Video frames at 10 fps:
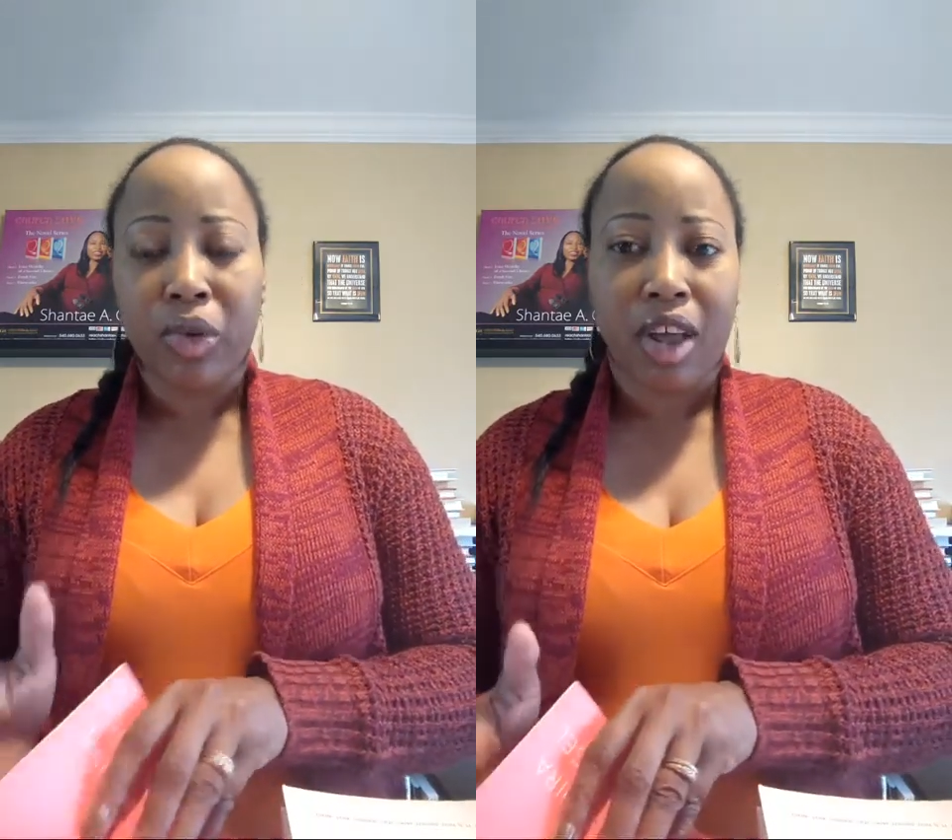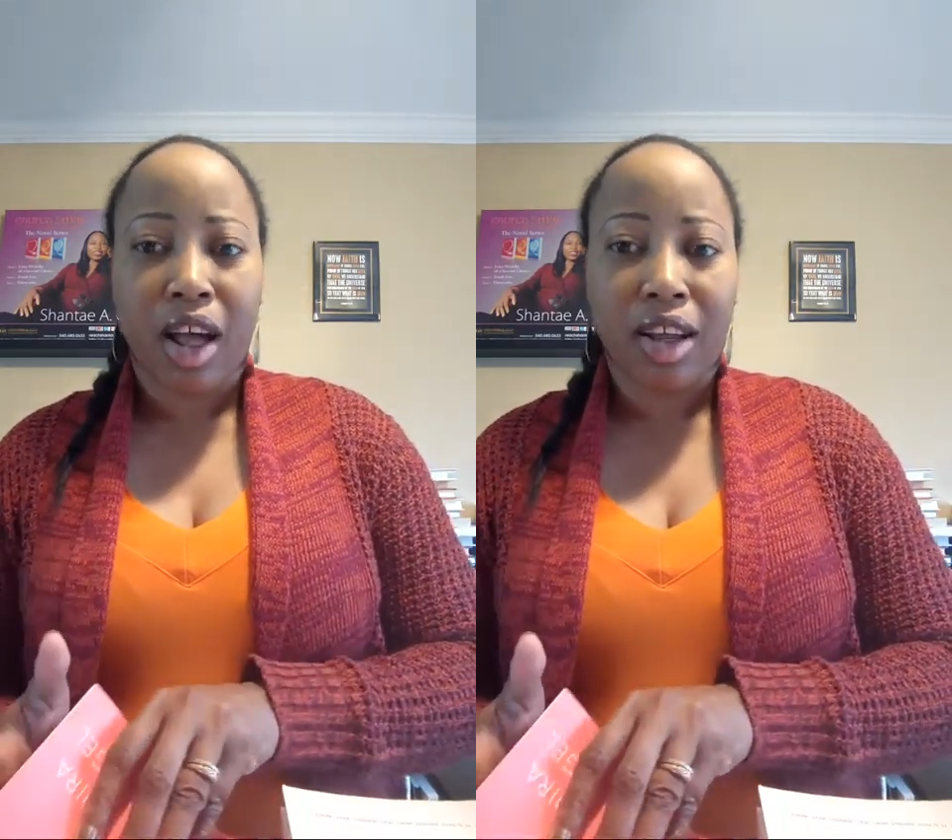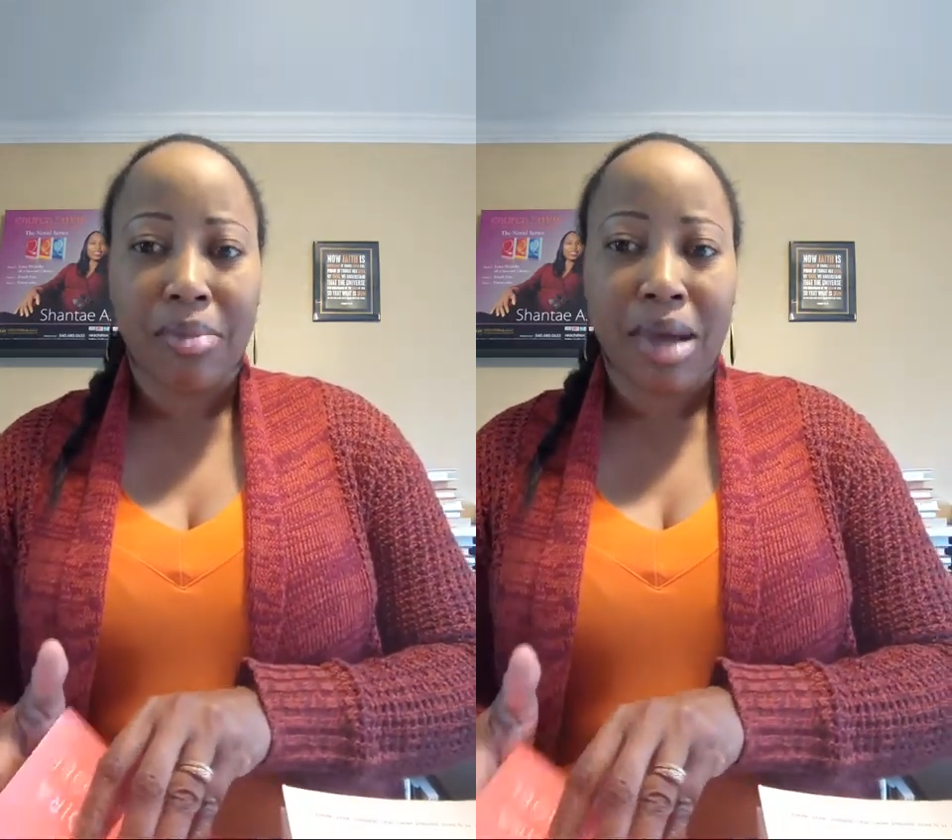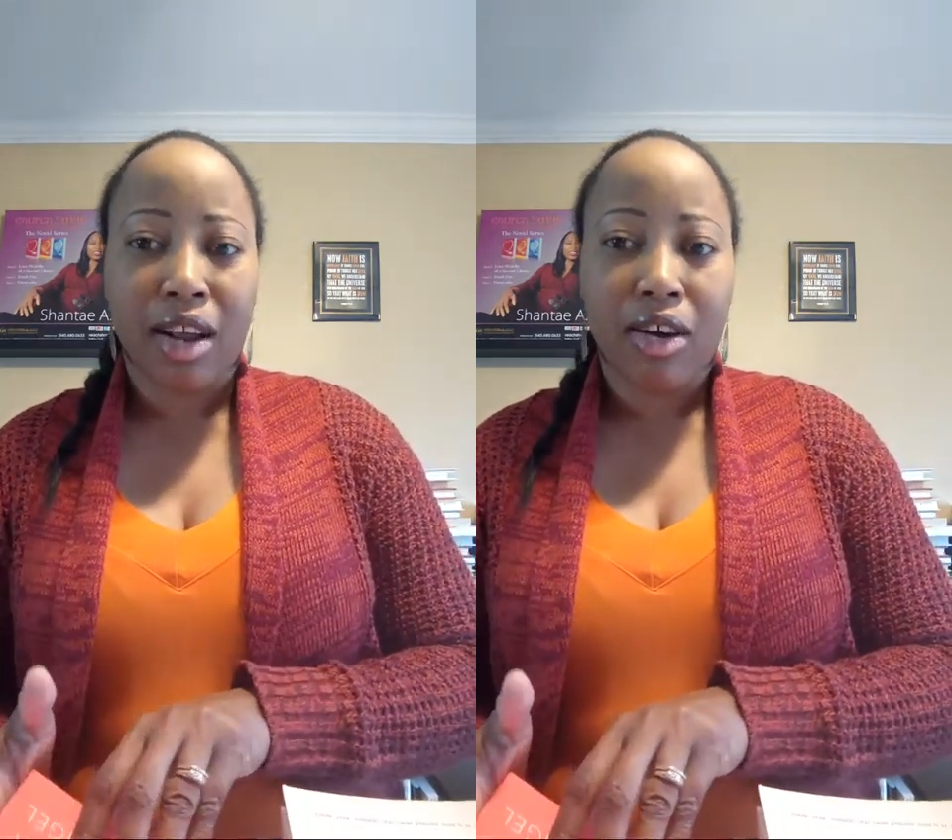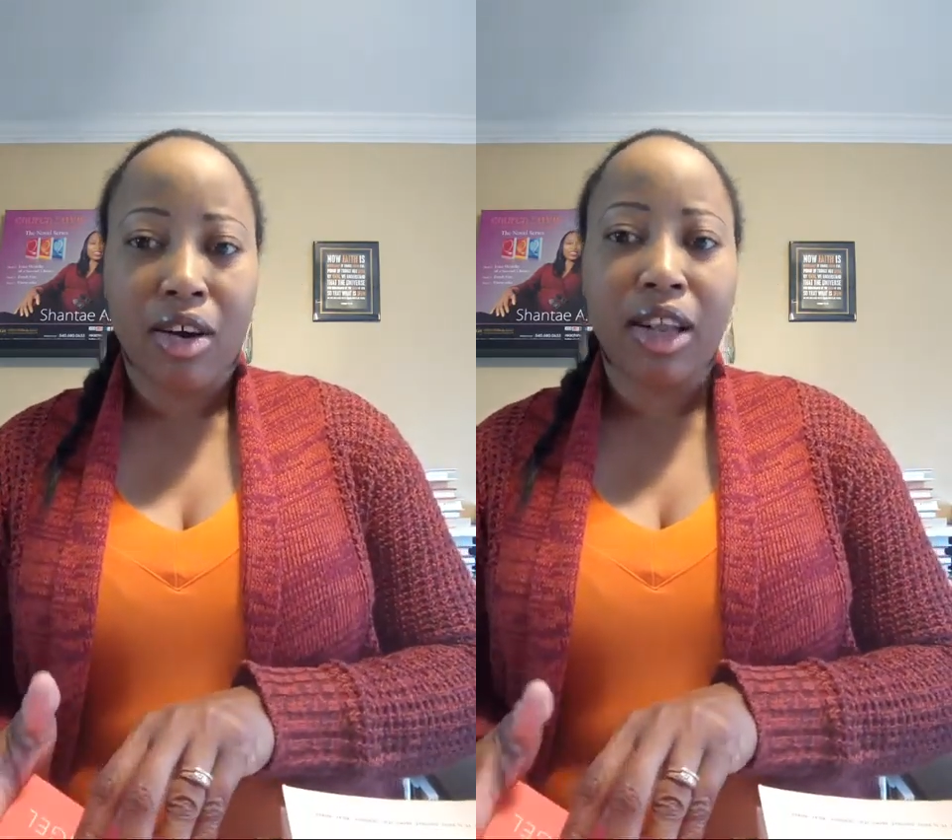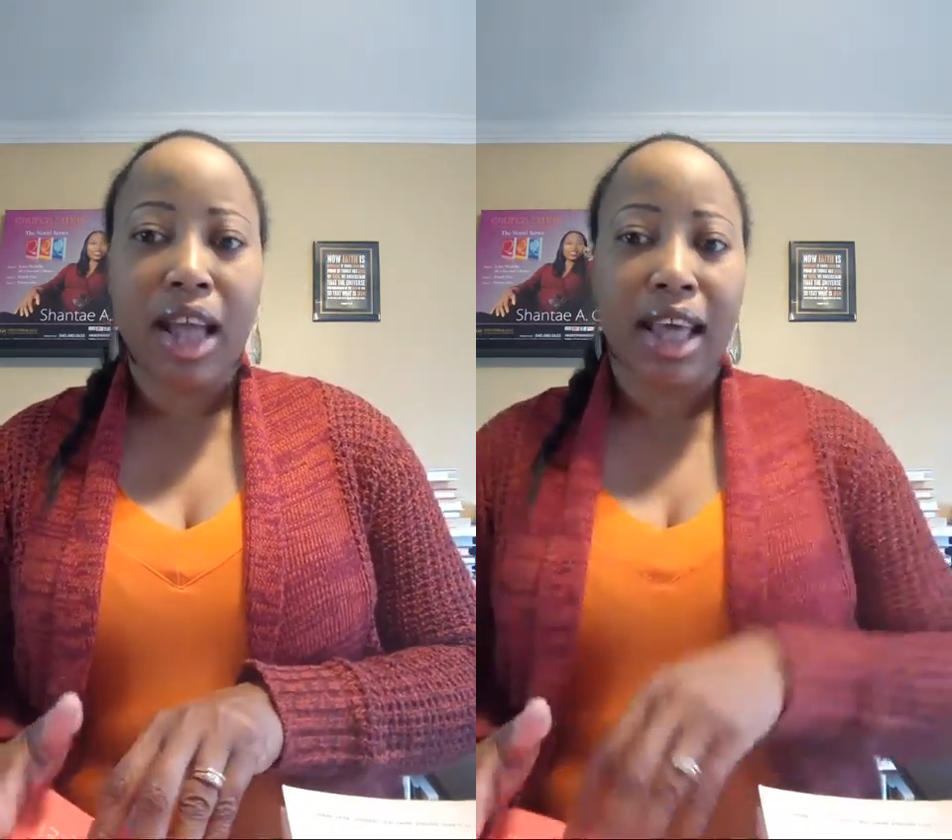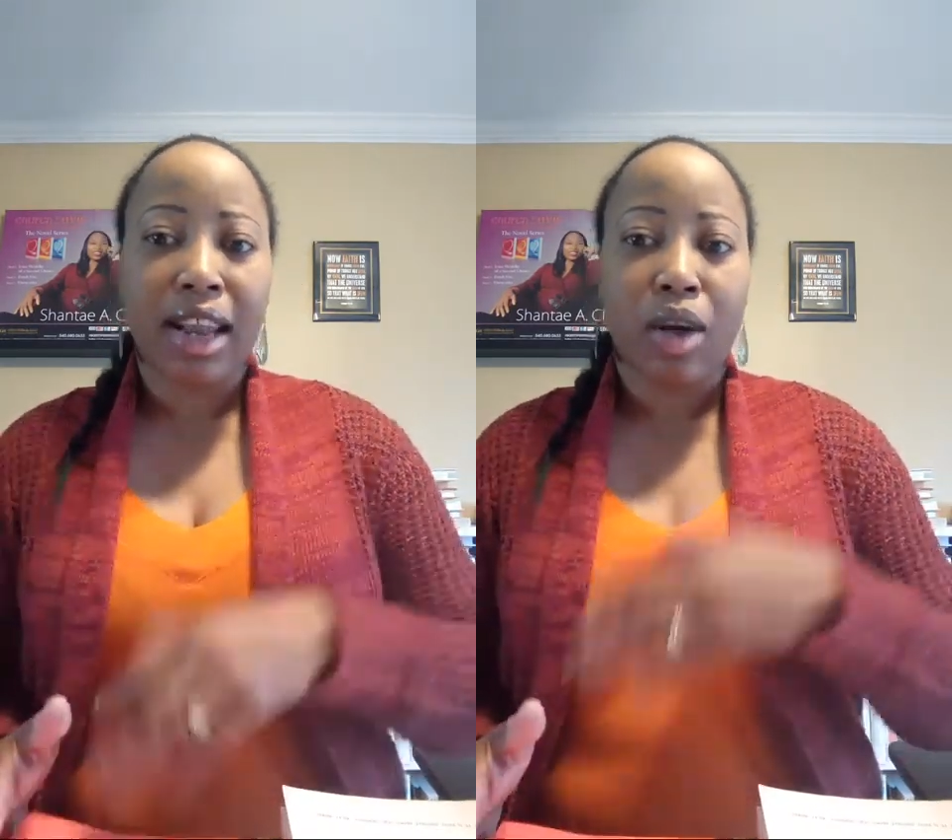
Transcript: was talking about it online.